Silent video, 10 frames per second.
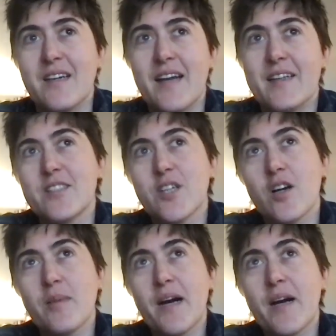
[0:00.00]
I can
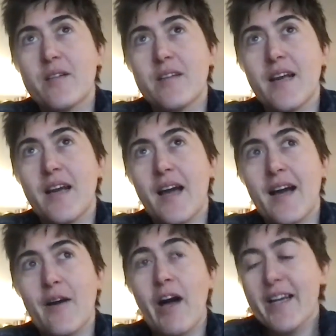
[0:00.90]
talk about
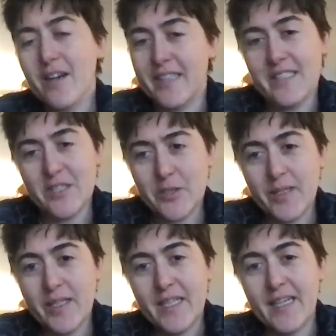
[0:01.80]
how I got into
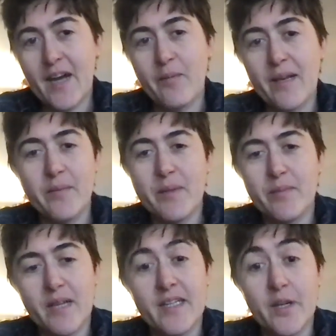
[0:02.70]
it and how many
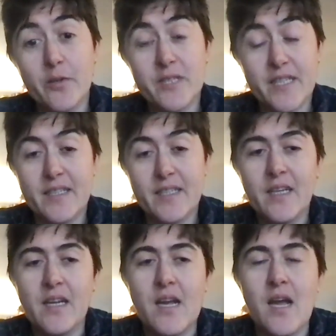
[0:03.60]
people I know did.
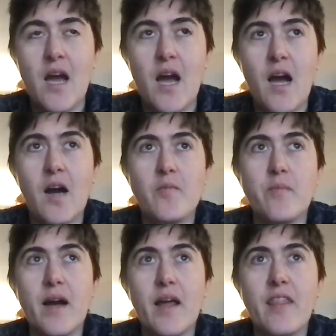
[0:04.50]

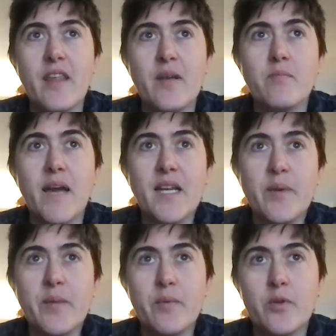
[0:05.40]
I think many
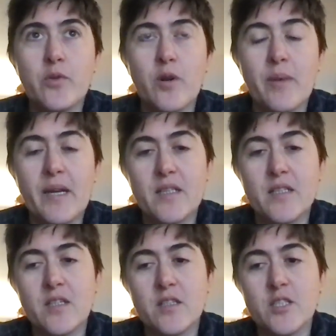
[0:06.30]
people who are
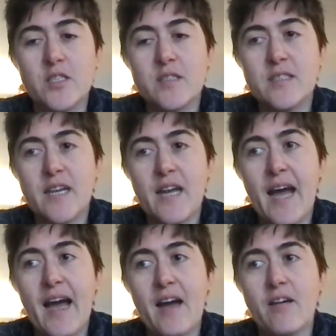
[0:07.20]
paleontologists
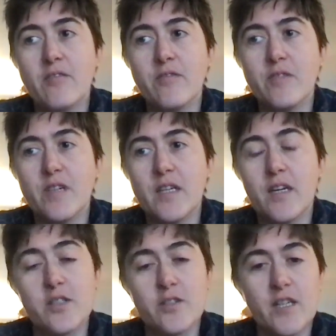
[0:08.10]
have an
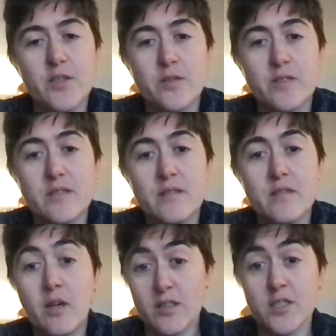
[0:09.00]
undergraduate
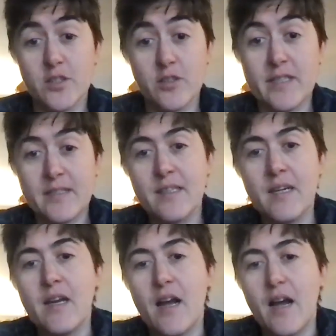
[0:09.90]
college degree.
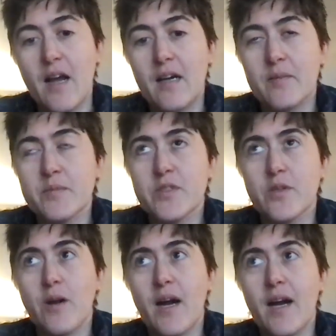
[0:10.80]

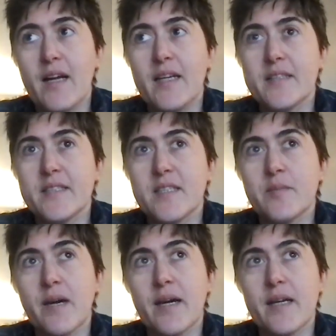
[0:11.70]
So I
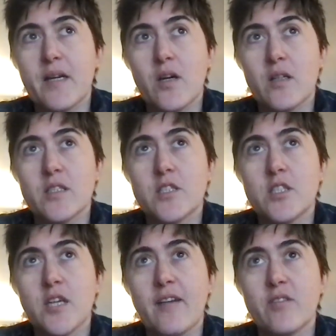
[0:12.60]
did my
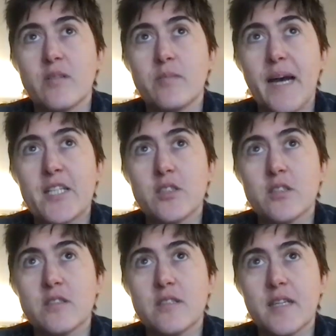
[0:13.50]
college, I have a
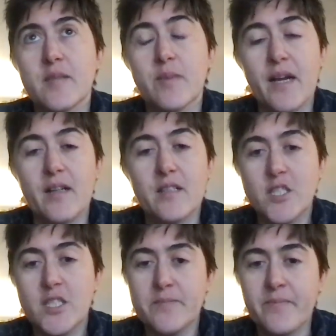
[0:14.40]
bachelor's in
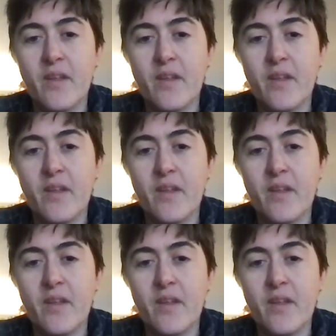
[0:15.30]
biology.